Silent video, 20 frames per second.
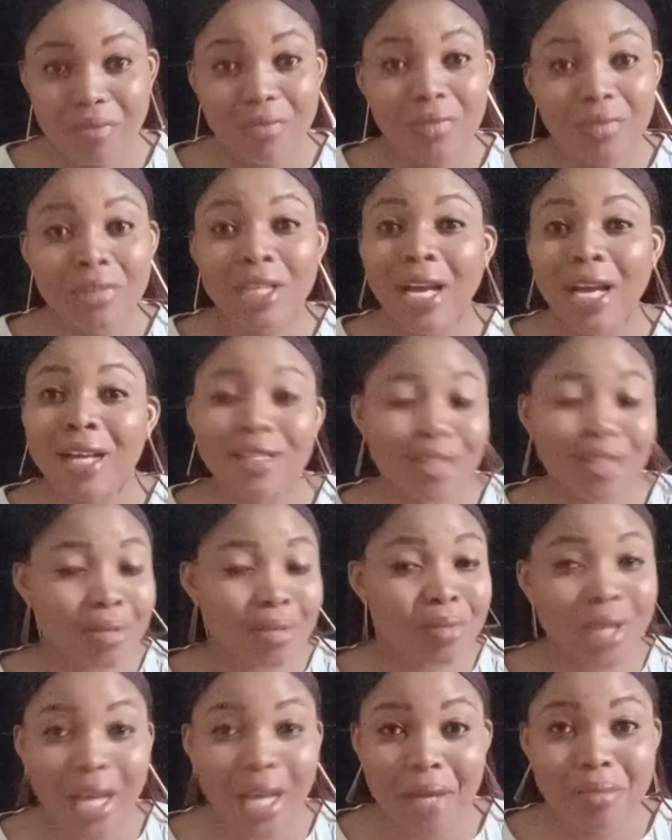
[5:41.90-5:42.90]
And
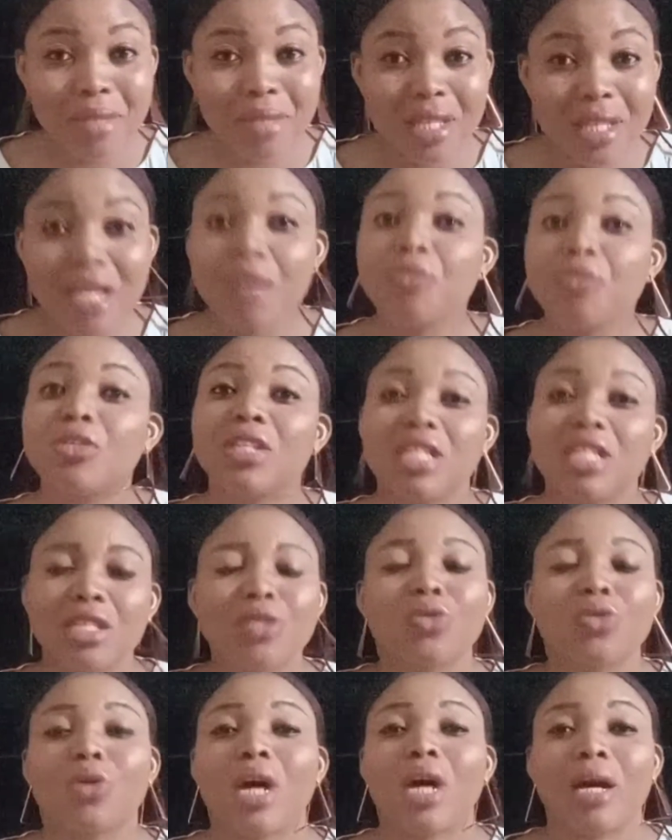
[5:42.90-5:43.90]
sometimes it even leads to
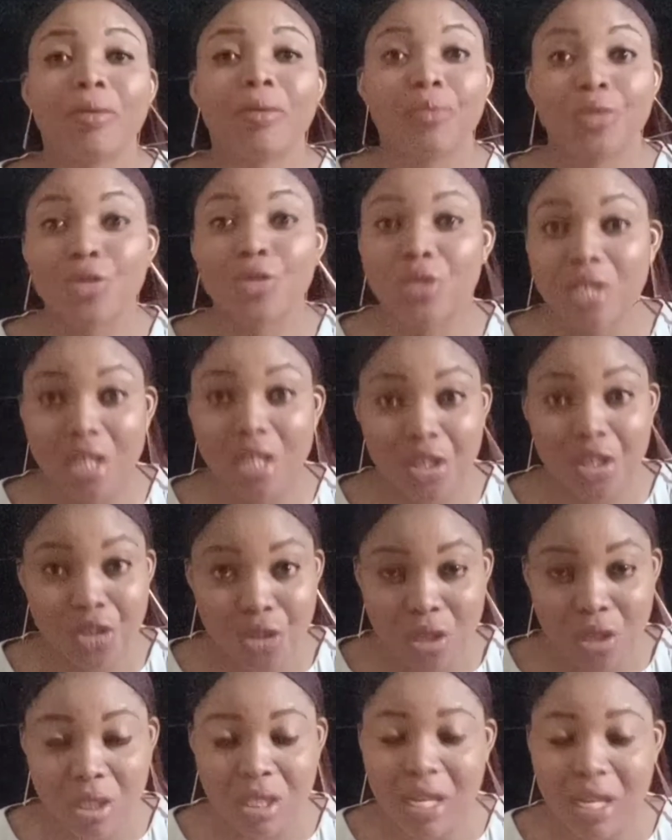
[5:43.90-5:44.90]
amputation,
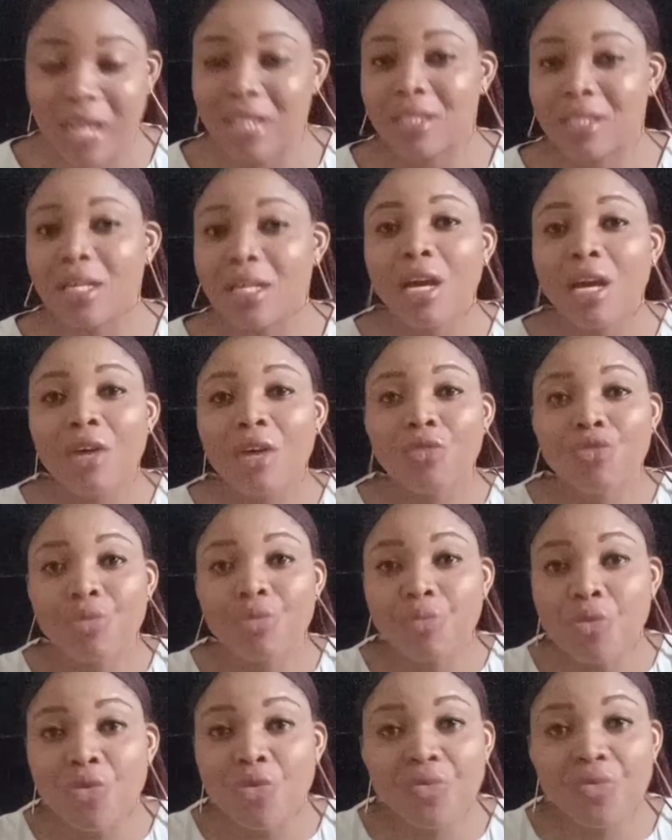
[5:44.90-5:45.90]
that is
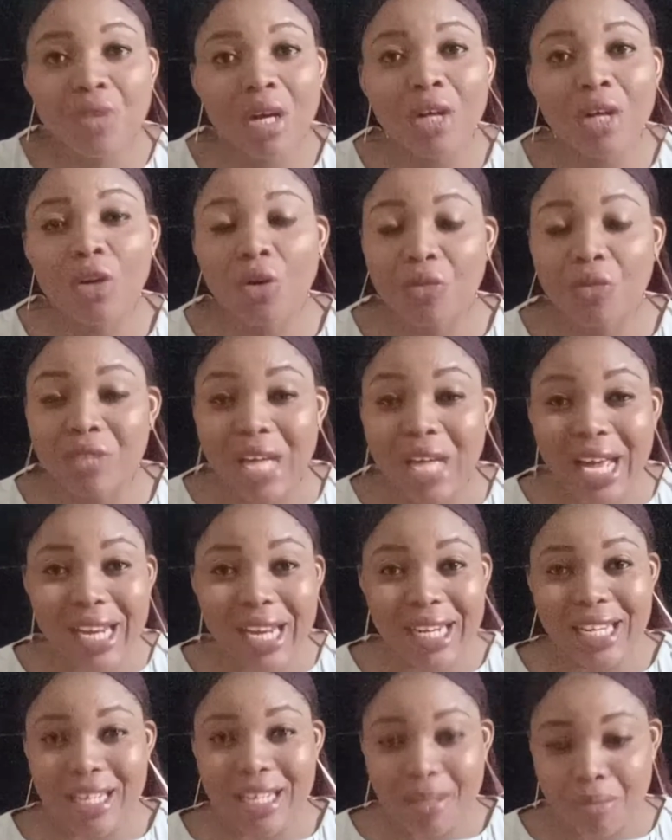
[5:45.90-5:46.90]
removal of that
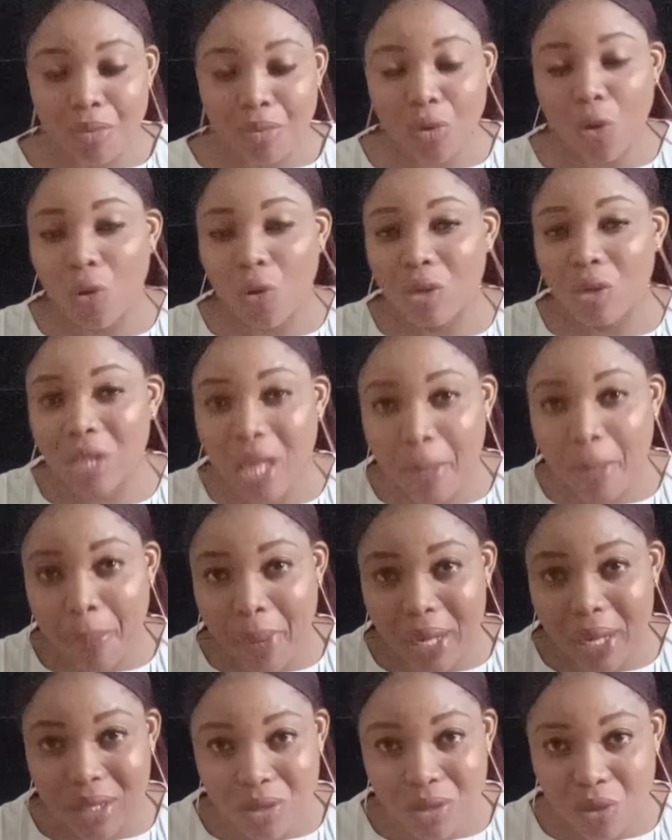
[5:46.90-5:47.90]
limb or that part
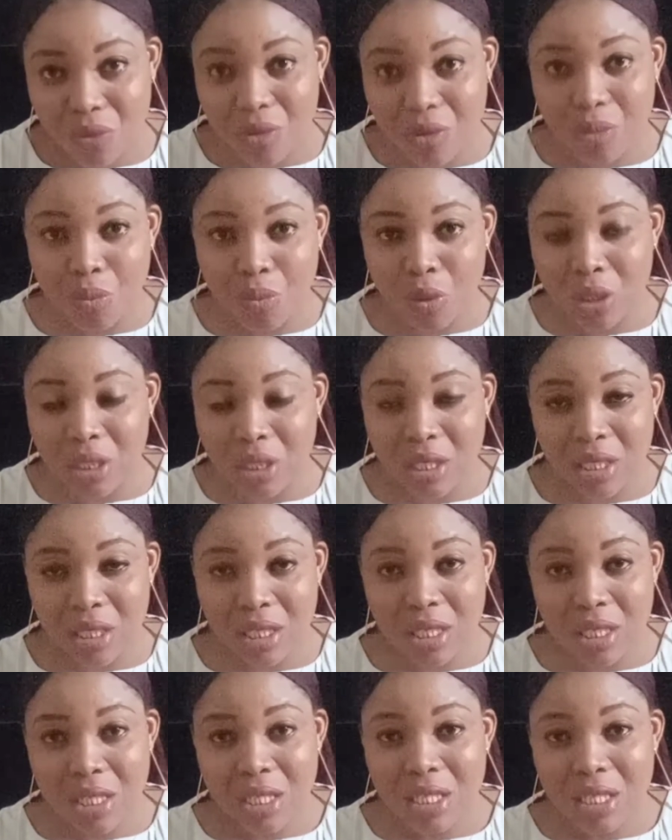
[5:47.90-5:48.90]
of the body,
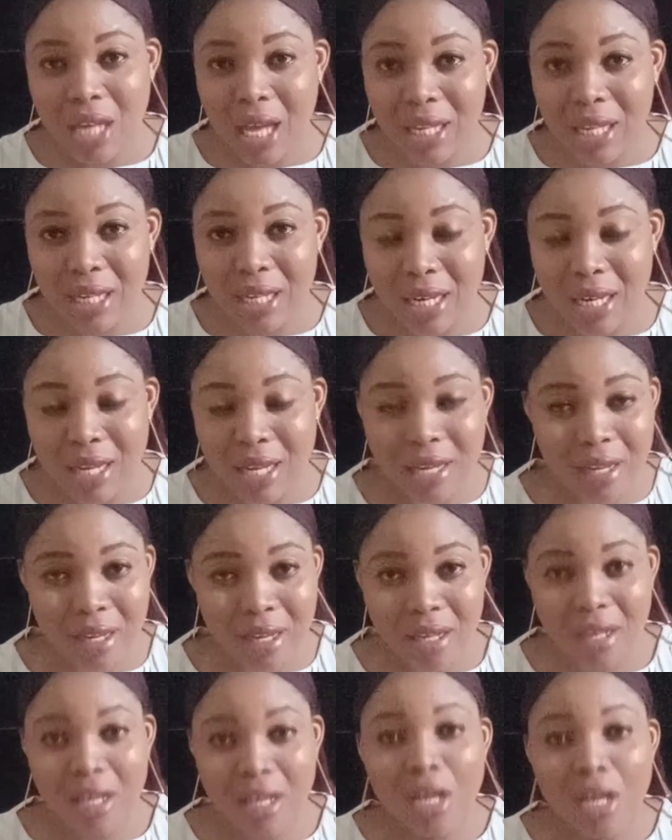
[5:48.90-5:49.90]
that leg.
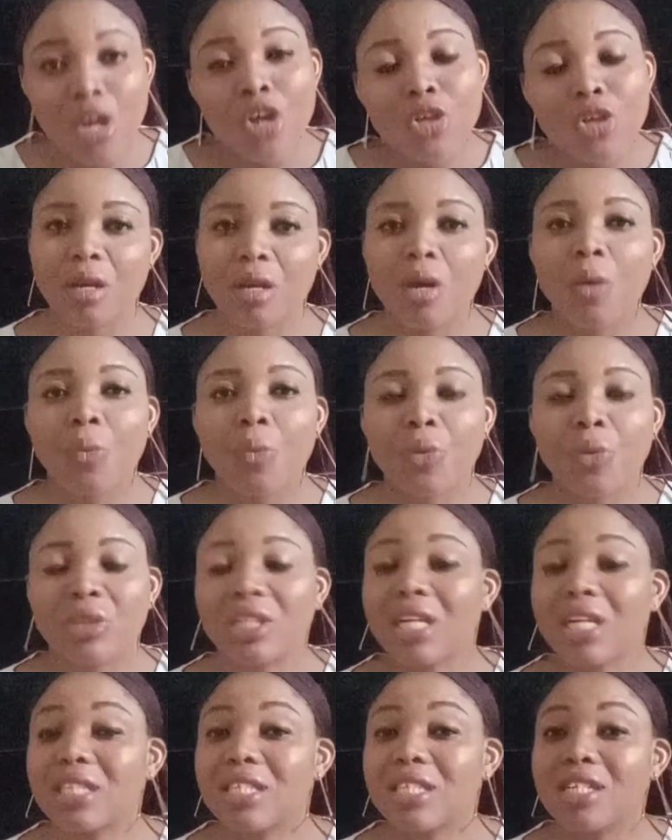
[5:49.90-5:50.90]
So
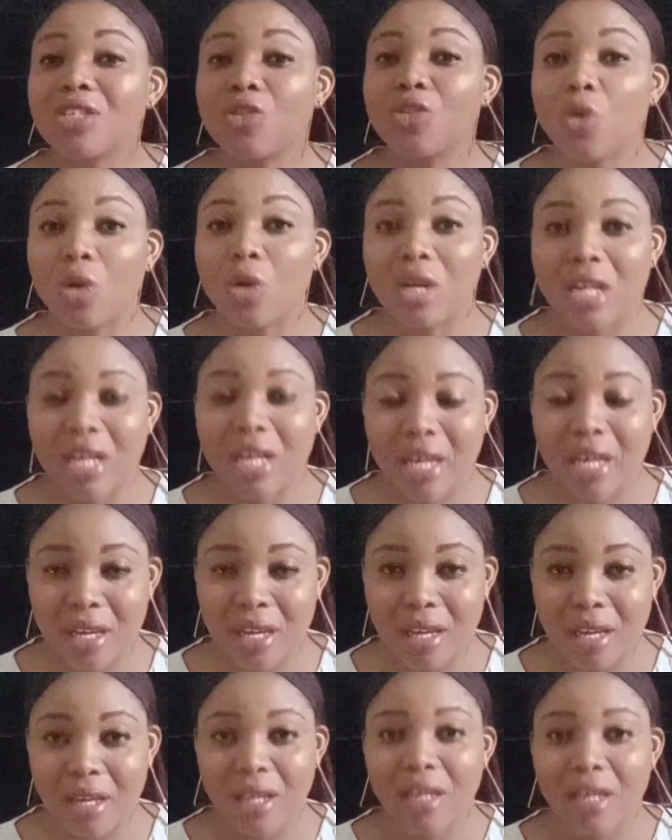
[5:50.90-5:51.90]
protecting your leg
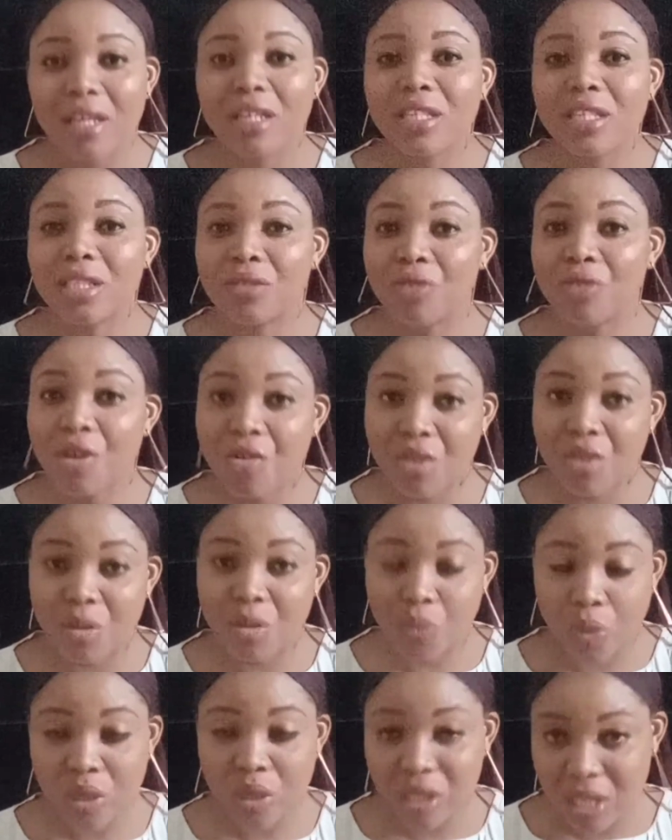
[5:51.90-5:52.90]
is very
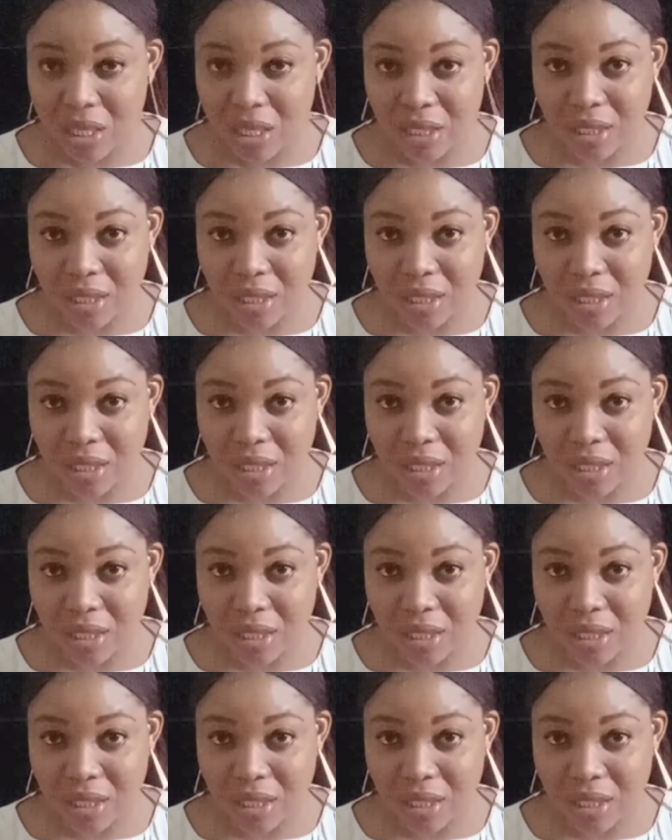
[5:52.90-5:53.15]
important.